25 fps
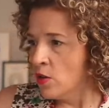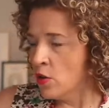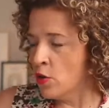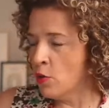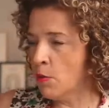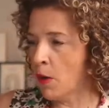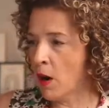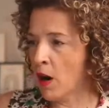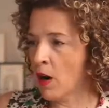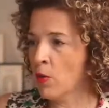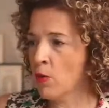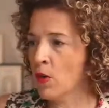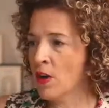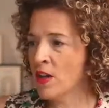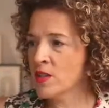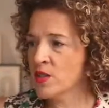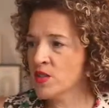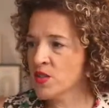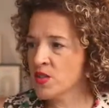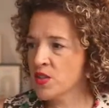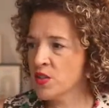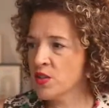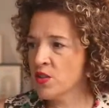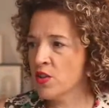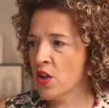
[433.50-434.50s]
Umar
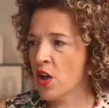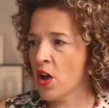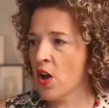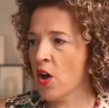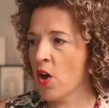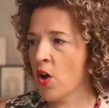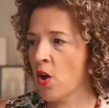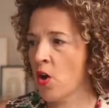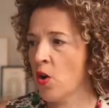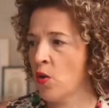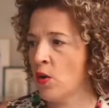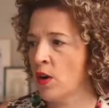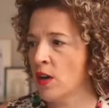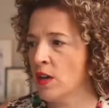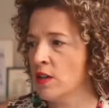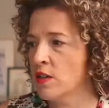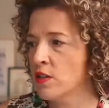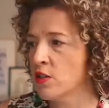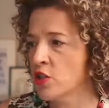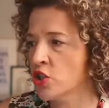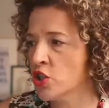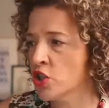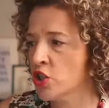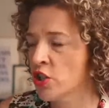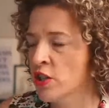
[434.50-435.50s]
wants to know
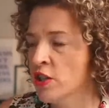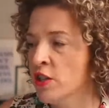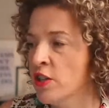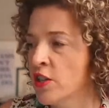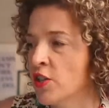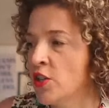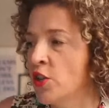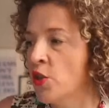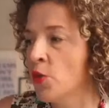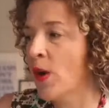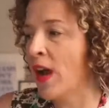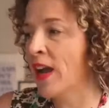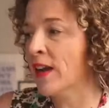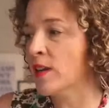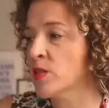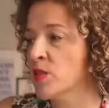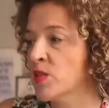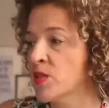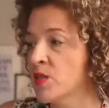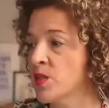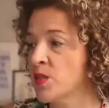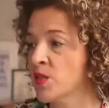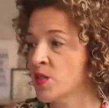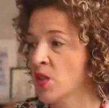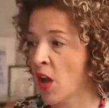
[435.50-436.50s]
should
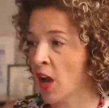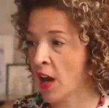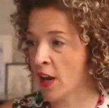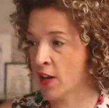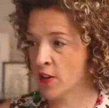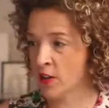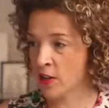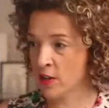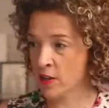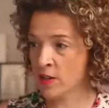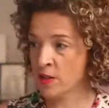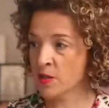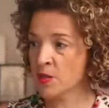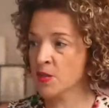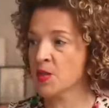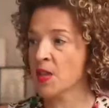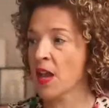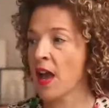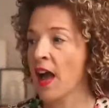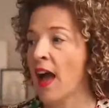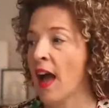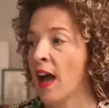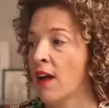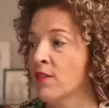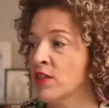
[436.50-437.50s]
UX designers
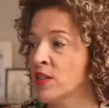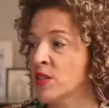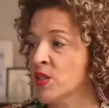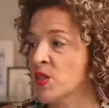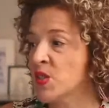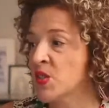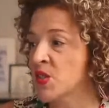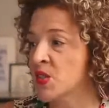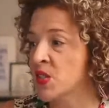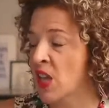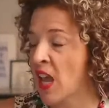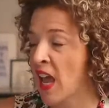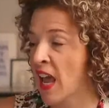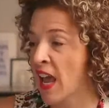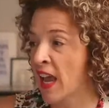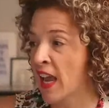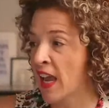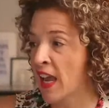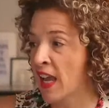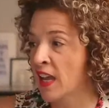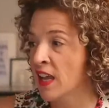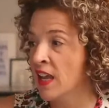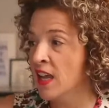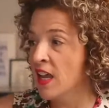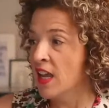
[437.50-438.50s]
have a
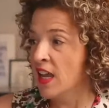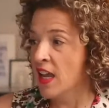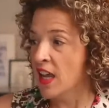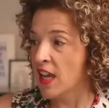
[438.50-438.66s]
say